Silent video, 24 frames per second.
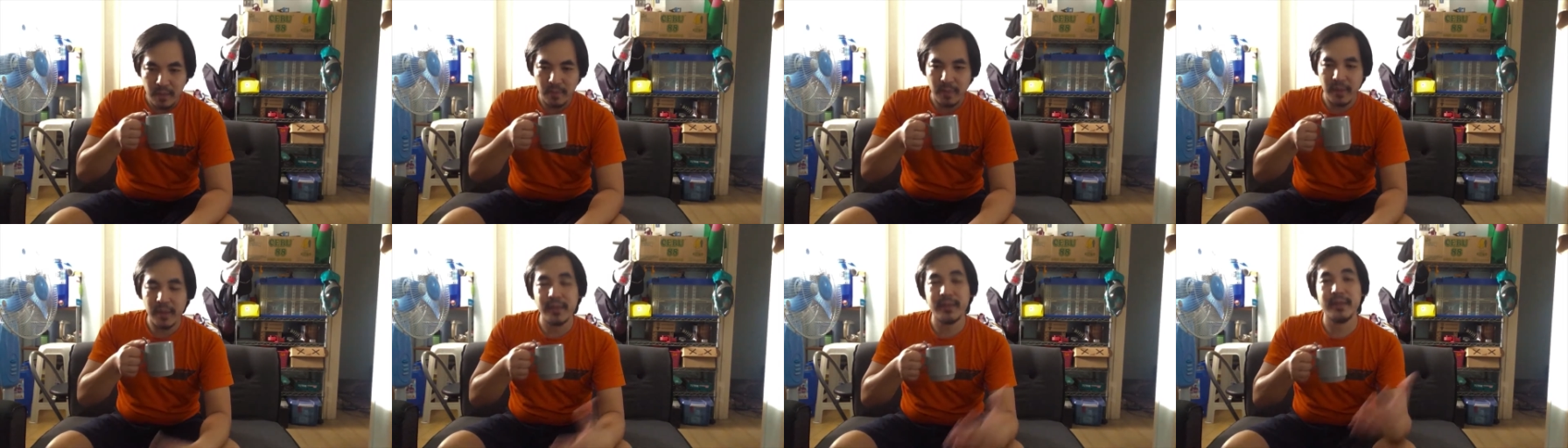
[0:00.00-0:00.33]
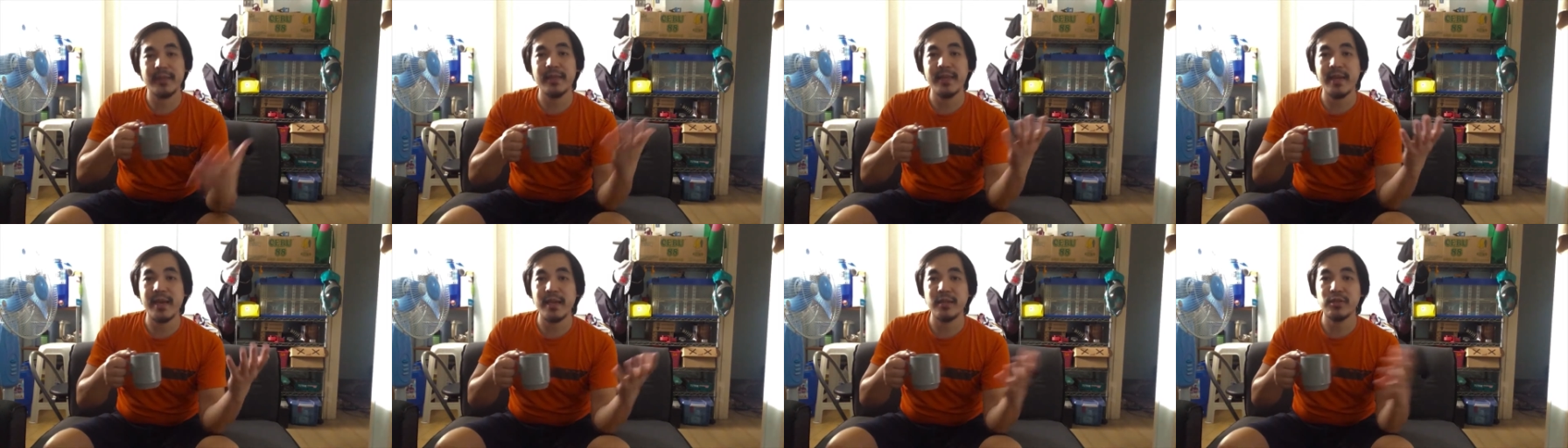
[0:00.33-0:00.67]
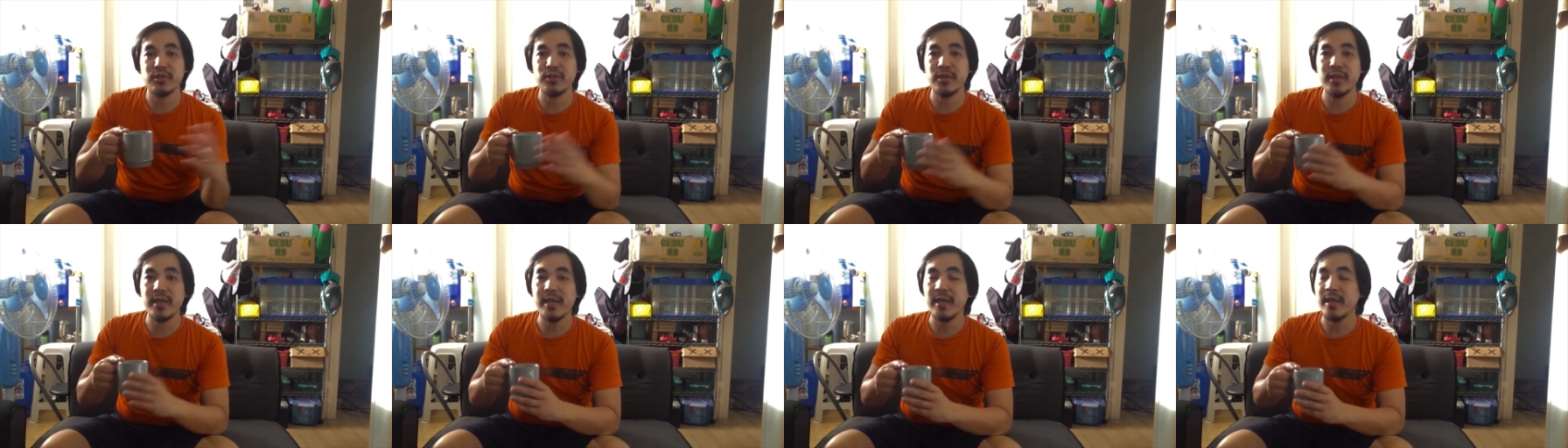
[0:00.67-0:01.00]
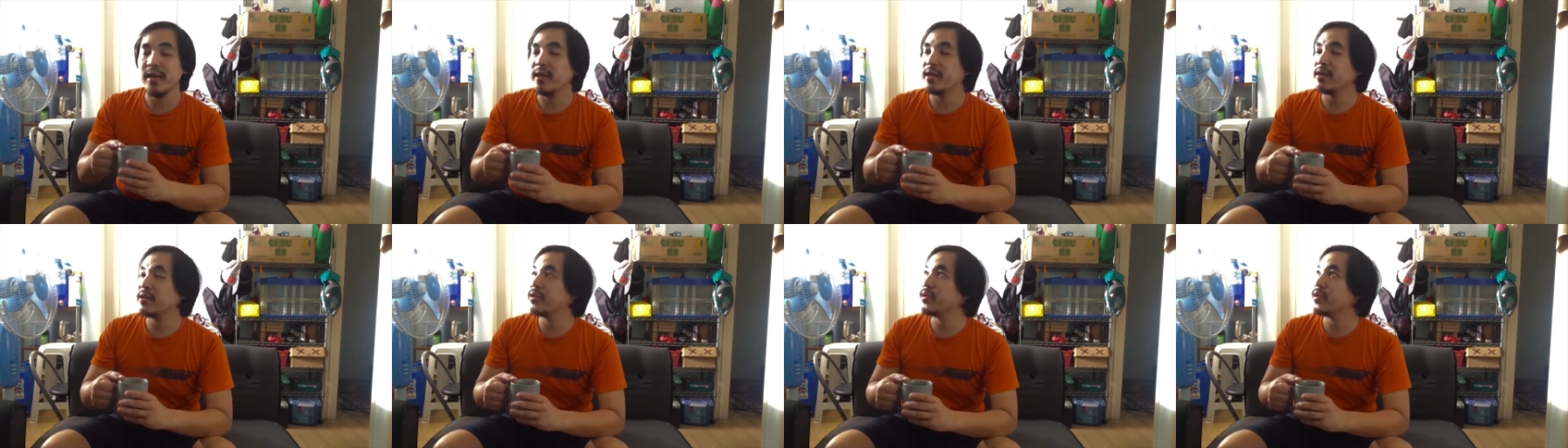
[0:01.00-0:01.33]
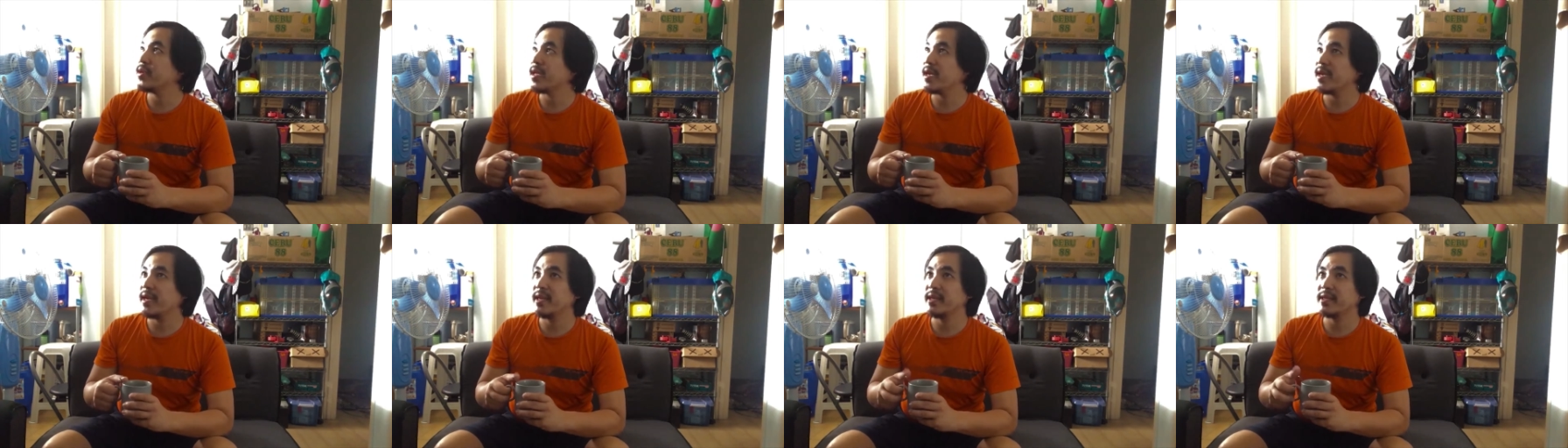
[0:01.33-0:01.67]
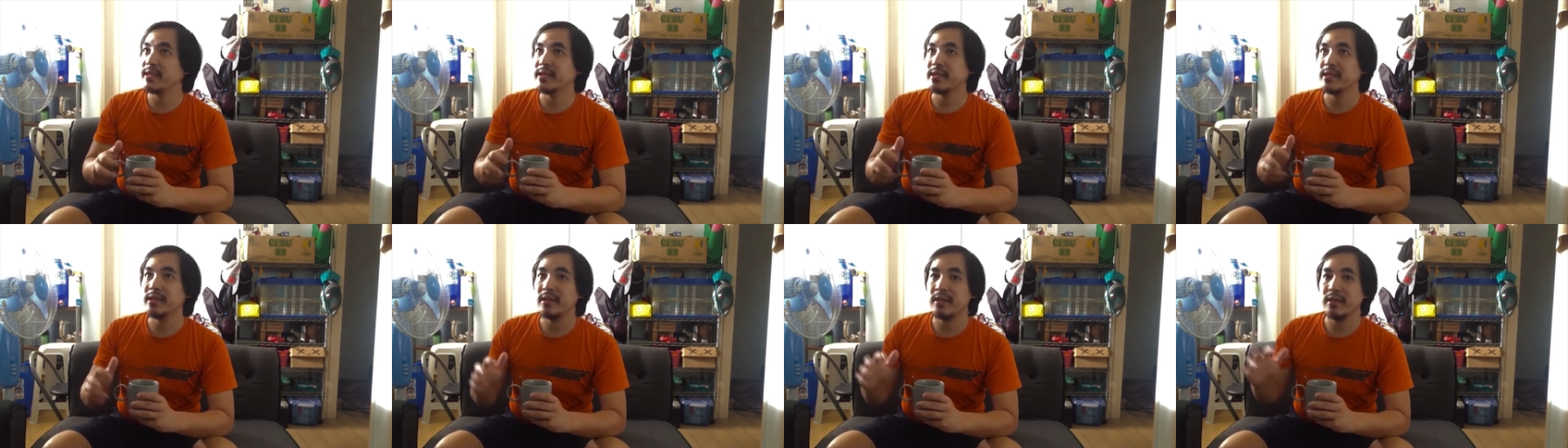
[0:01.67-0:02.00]
But yeah, today
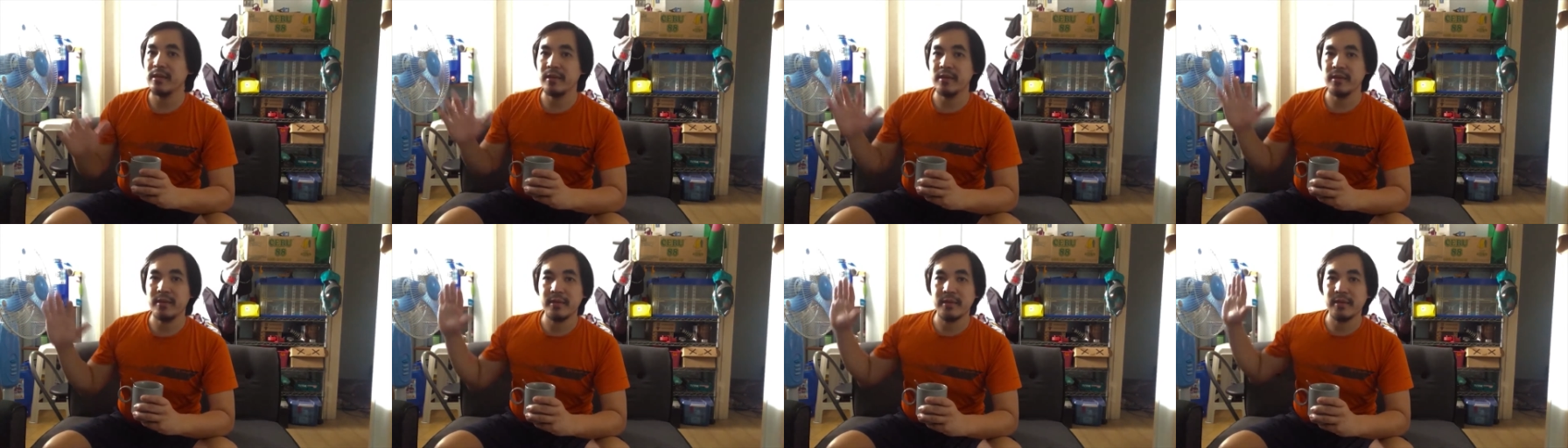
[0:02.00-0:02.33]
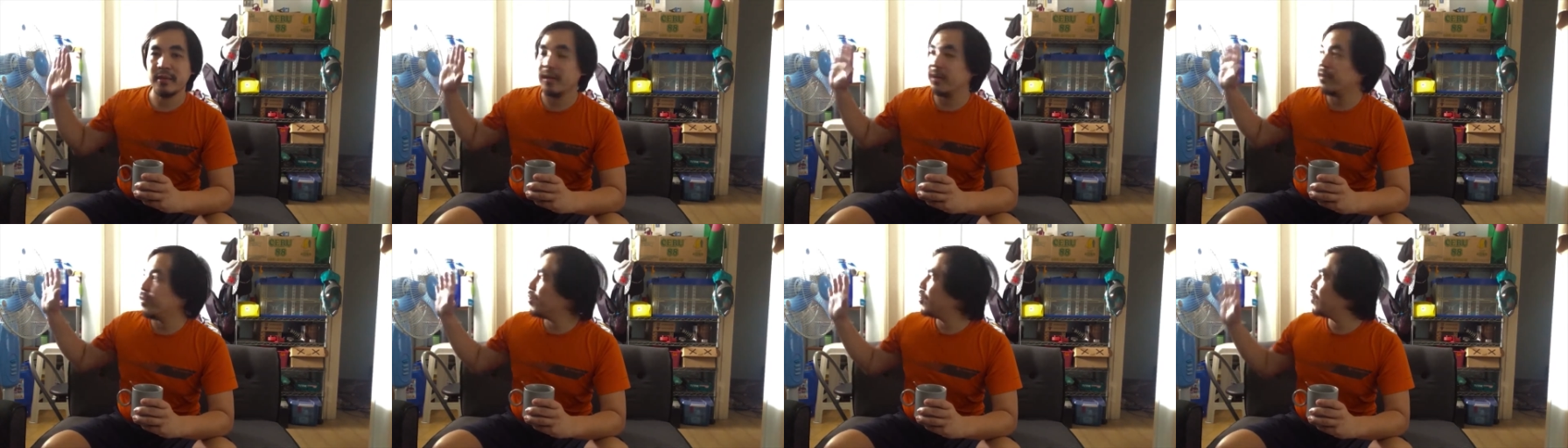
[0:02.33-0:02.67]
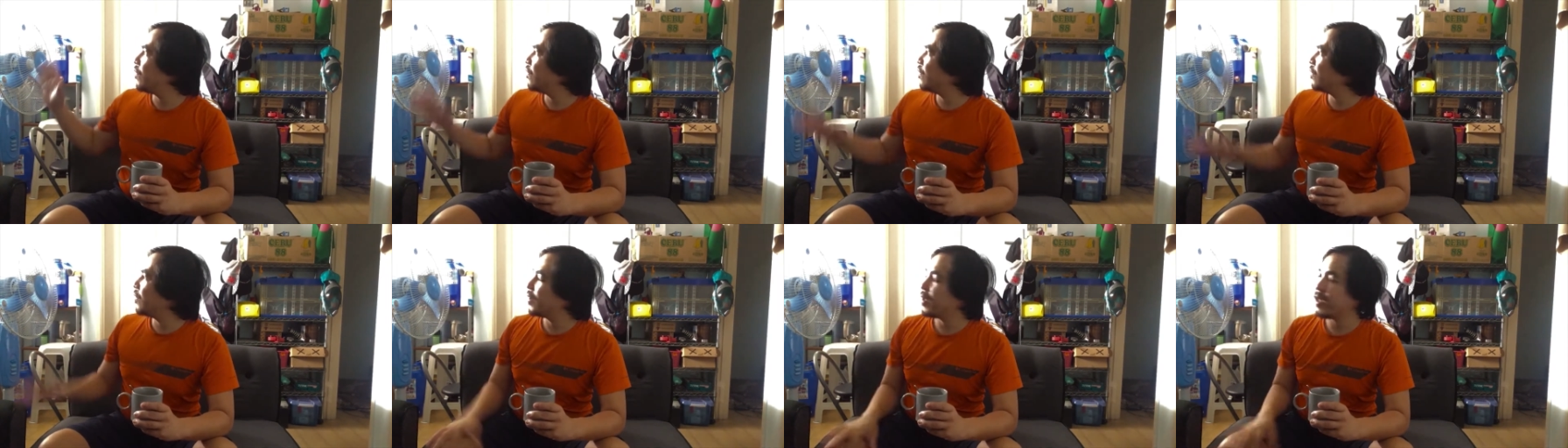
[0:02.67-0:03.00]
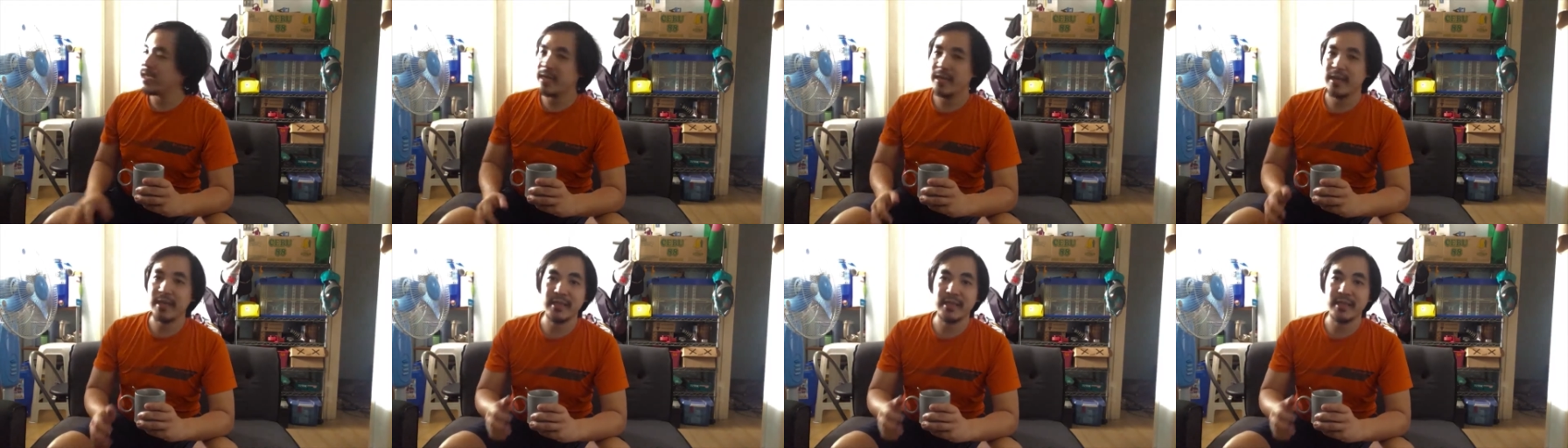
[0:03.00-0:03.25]
is a beautiful day.